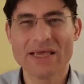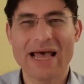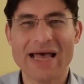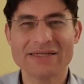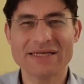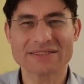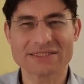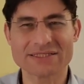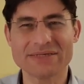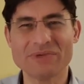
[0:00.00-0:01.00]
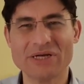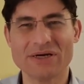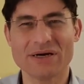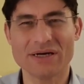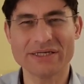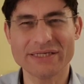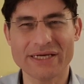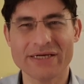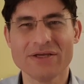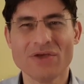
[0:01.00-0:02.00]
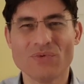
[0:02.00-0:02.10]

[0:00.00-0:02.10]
And that's a similar idea